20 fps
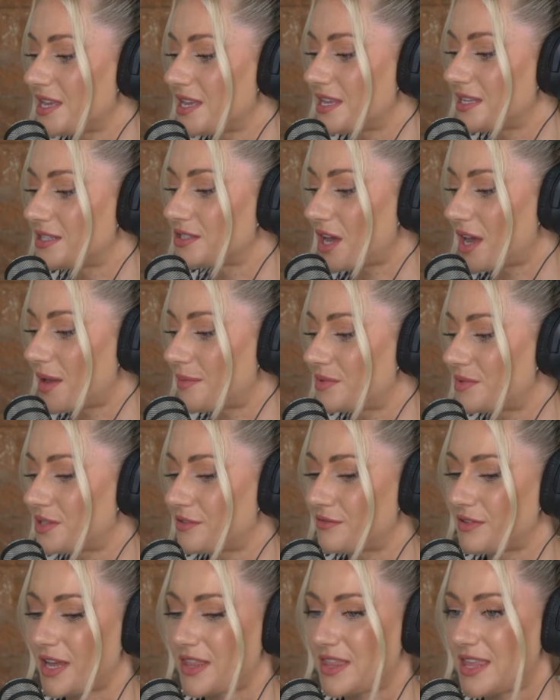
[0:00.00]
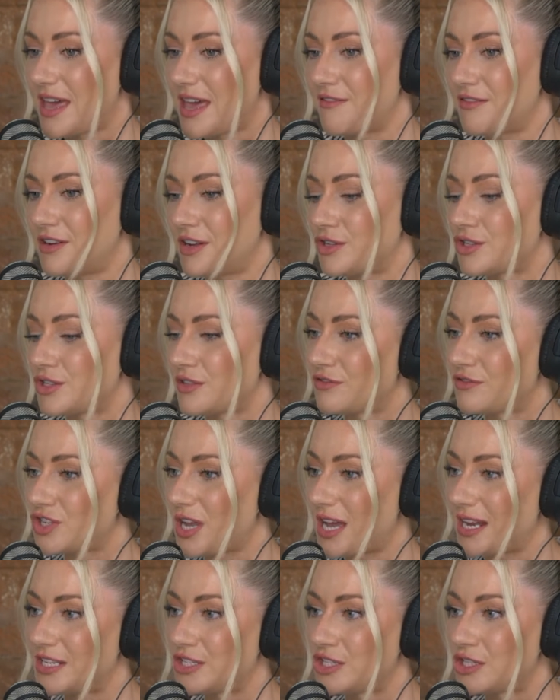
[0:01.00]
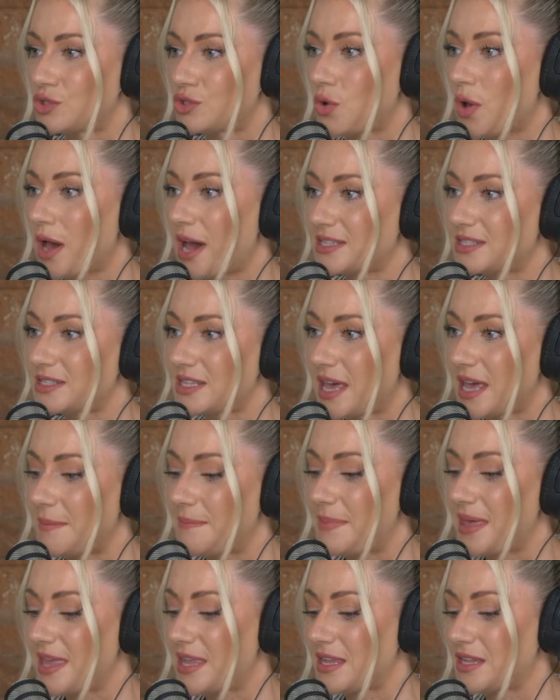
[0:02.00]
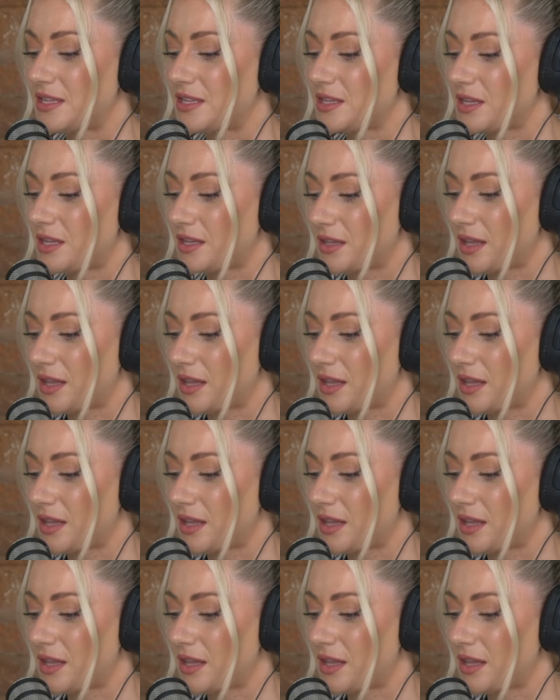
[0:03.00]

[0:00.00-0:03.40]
in terms of like the evolution of challenges, or has there been